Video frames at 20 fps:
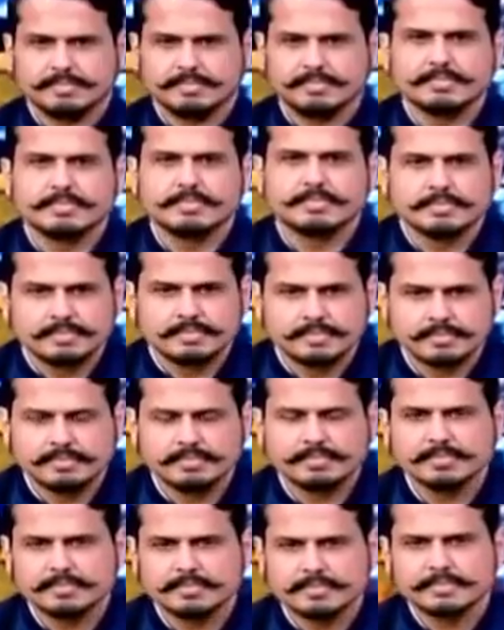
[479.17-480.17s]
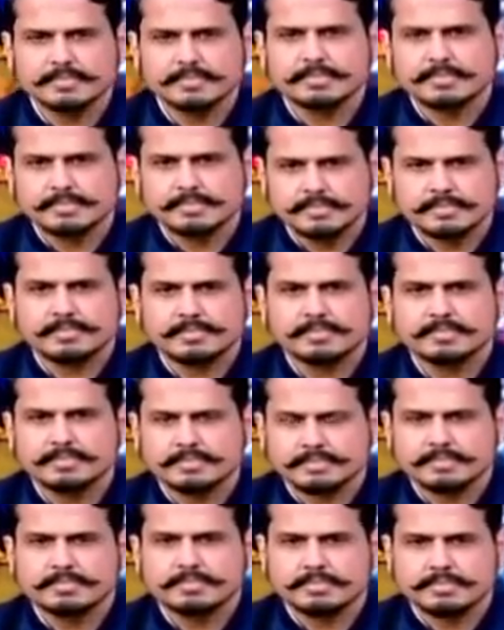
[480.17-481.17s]

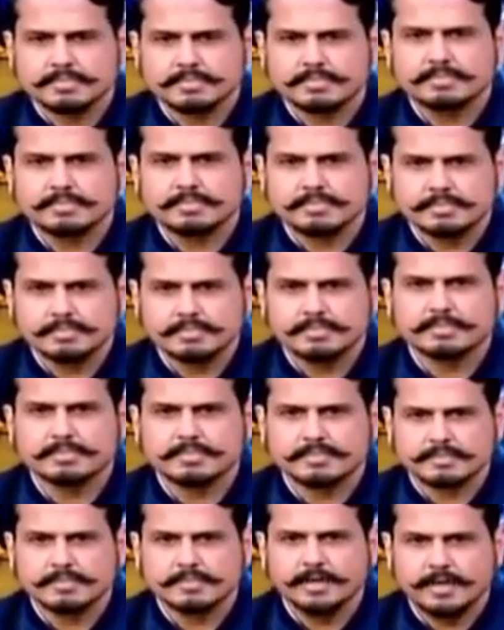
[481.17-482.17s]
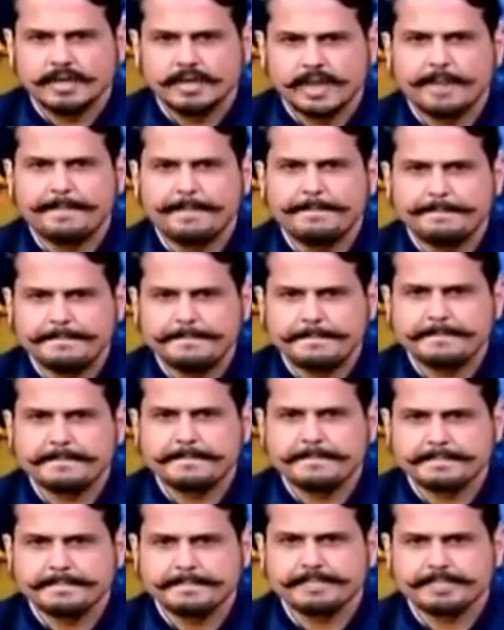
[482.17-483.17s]

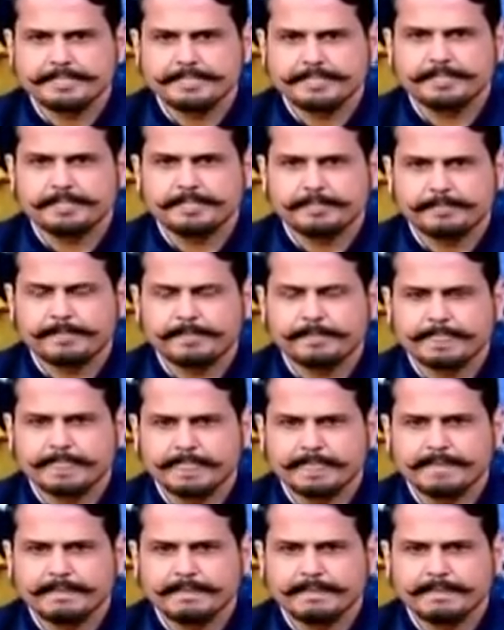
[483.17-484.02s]
[no speech]